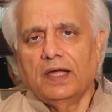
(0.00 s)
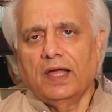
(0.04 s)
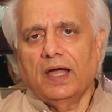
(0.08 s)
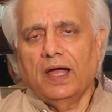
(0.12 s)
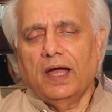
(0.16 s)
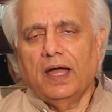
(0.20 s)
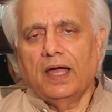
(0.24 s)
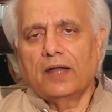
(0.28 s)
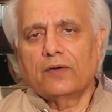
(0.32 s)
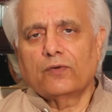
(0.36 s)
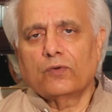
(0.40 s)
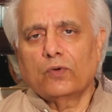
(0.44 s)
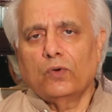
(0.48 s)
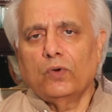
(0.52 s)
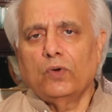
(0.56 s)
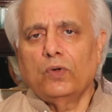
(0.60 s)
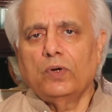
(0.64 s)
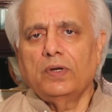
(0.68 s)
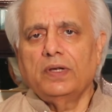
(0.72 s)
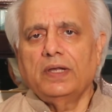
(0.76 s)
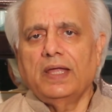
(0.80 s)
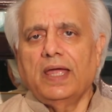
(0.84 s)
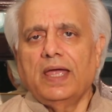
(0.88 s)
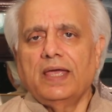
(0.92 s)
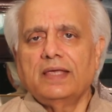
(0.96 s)
our
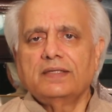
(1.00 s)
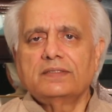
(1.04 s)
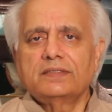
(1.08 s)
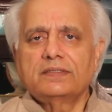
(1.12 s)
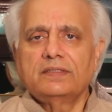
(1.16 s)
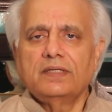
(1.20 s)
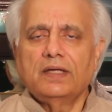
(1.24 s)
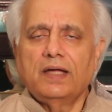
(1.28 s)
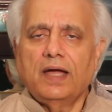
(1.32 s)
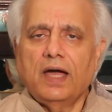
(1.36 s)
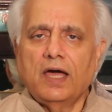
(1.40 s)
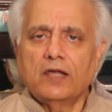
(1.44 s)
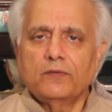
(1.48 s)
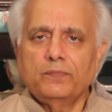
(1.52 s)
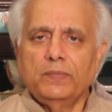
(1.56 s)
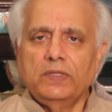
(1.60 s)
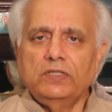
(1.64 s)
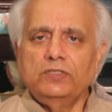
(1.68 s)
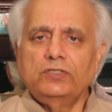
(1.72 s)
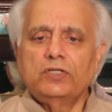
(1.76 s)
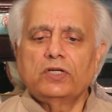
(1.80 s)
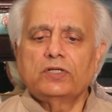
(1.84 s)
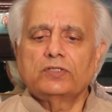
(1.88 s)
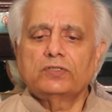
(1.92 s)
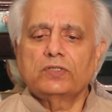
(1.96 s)
role as the
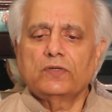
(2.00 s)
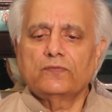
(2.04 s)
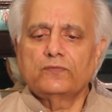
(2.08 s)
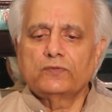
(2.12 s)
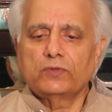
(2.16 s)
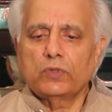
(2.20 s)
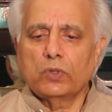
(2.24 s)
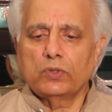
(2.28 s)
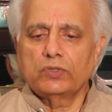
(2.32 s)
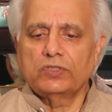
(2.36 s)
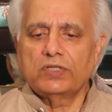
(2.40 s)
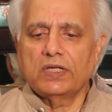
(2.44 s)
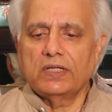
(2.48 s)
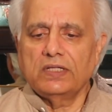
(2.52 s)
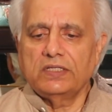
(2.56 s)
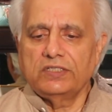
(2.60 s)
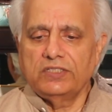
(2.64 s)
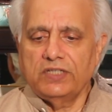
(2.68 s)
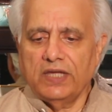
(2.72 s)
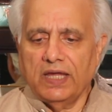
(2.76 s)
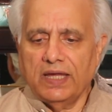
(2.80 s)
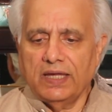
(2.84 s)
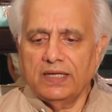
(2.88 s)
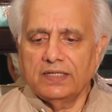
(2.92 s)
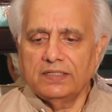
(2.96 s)
harbingers of social
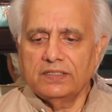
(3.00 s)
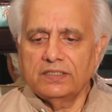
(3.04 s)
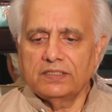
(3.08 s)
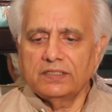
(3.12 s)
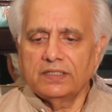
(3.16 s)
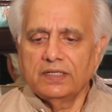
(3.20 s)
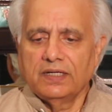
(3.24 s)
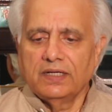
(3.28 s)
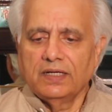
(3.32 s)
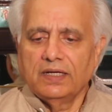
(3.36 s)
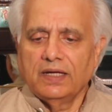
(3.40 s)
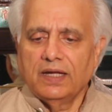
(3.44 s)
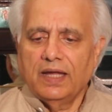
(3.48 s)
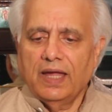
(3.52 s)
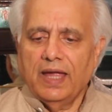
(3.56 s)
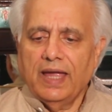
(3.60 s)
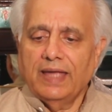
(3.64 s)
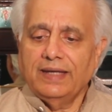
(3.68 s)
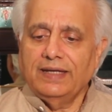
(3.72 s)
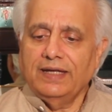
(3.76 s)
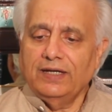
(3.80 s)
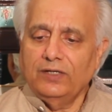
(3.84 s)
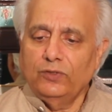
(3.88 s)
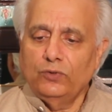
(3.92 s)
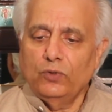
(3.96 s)
change,
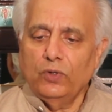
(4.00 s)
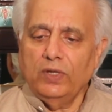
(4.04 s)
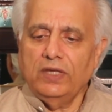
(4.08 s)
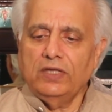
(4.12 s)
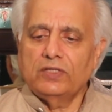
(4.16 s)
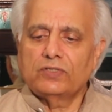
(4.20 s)
and in doing